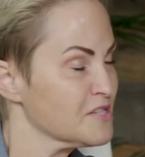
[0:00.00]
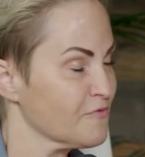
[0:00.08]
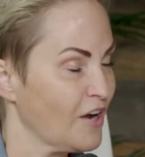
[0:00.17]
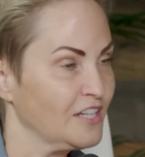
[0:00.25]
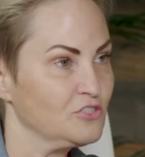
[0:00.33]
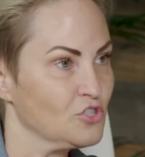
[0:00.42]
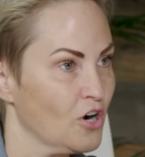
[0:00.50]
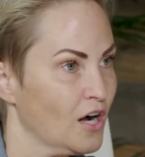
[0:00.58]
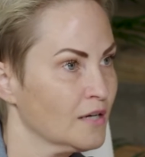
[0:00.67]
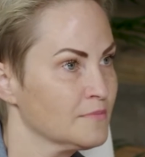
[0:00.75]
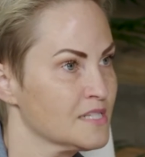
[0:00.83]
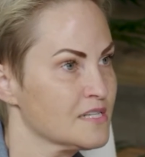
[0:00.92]
find
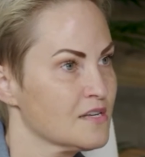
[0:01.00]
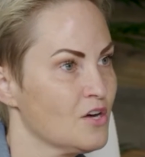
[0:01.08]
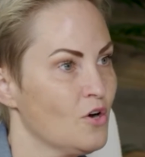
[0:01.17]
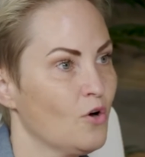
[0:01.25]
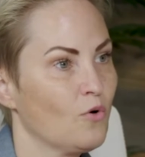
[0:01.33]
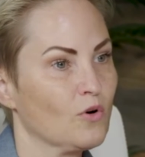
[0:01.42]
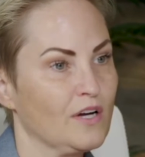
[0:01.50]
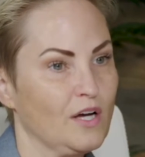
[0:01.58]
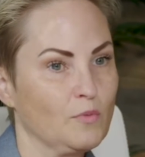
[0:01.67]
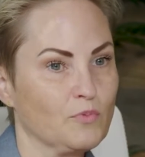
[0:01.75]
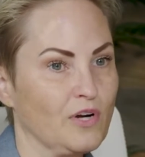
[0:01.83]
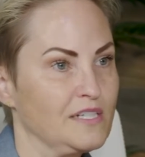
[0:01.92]
jobs or
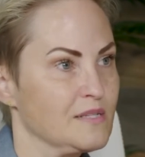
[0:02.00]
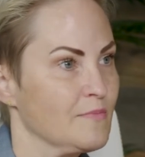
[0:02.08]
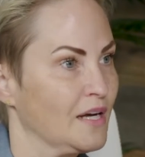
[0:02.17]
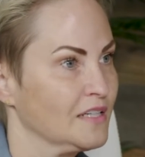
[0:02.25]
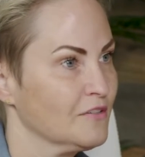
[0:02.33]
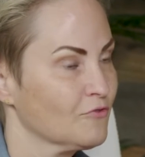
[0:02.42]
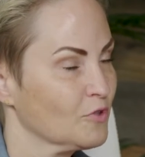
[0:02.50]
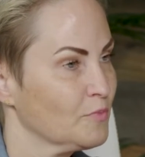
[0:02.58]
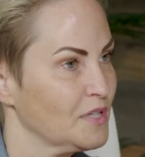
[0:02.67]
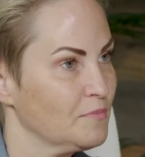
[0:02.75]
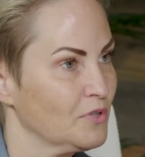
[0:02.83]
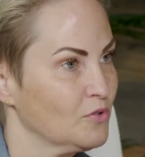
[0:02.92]
help raise money for
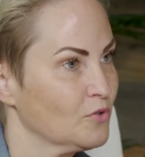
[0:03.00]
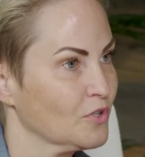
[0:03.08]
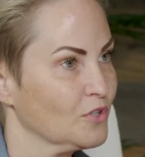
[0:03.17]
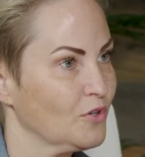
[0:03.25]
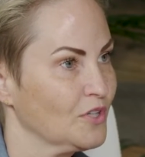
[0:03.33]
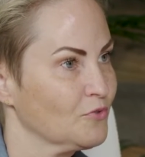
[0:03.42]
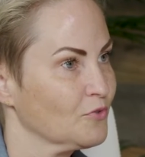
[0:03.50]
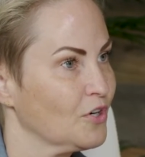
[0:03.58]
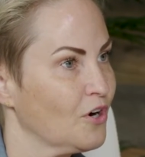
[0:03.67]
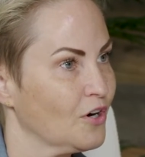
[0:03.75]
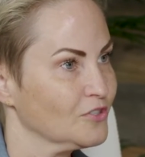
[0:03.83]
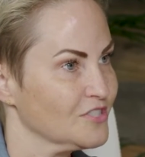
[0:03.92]
people who are going through a
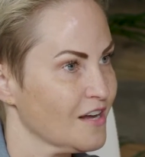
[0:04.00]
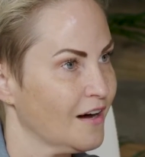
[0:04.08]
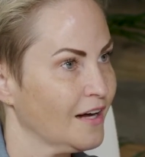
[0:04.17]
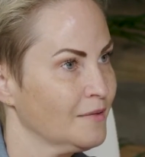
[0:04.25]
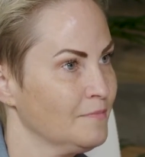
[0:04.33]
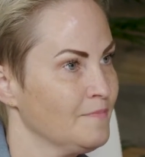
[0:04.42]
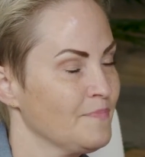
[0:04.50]
hard time.